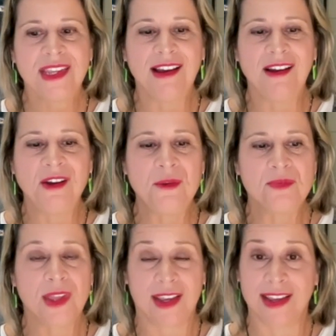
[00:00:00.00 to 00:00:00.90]

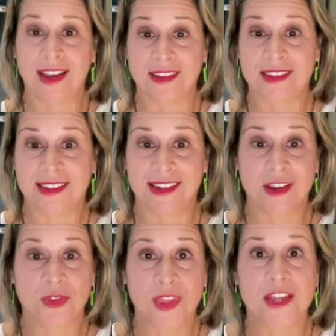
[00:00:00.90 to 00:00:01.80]
um, again, you
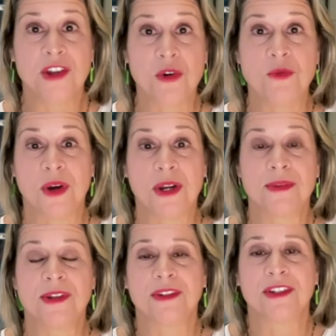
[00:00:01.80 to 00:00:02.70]
know, they don't want to
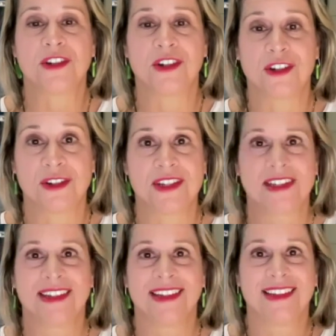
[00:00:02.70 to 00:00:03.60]
be returned
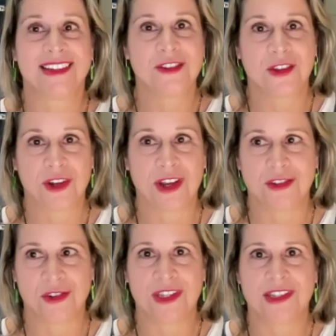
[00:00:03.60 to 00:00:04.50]
to their
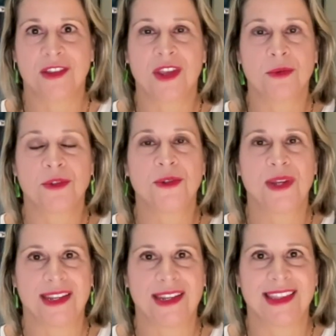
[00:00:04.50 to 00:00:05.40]
country. So they will do
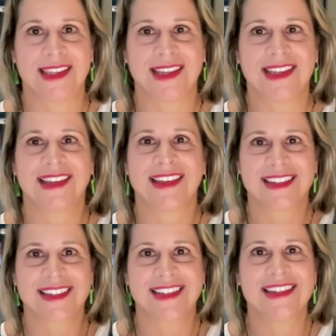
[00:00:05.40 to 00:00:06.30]
anything
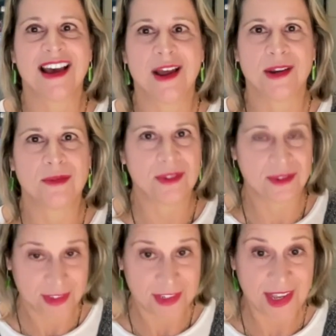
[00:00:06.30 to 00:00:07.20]
to not
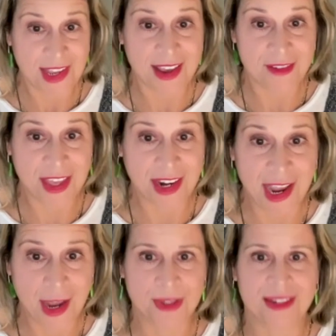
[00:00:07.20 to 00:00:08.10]
have that
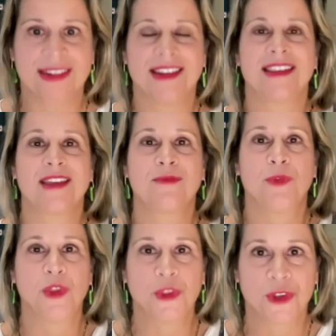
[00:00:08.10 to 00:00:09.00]
happen. They've yeah.
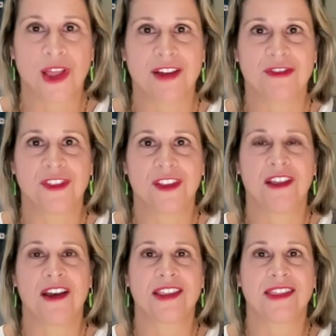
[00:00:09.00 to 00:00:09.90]
put their life on the
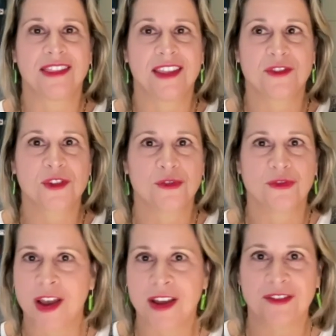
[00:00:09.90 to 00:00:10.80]
line. They've
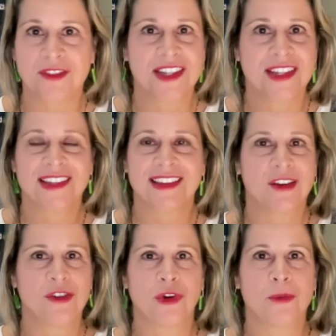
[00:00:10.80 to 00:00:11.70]
survived
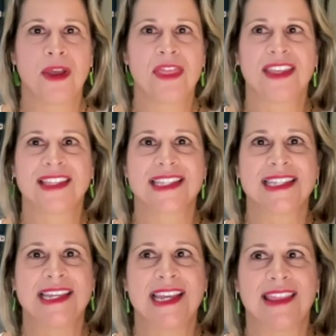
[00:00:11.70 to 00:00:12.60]
over a month at
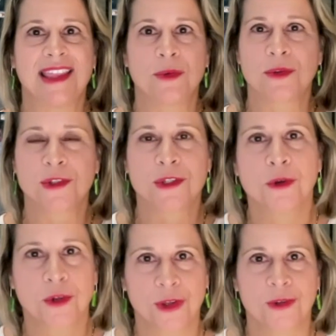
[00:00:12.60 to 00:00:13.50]
sea and they were so
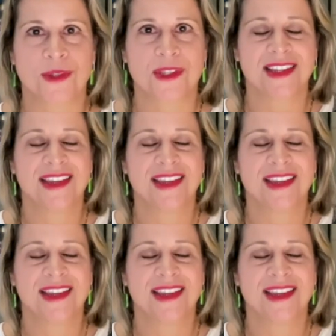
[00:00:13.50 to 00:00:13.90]
close.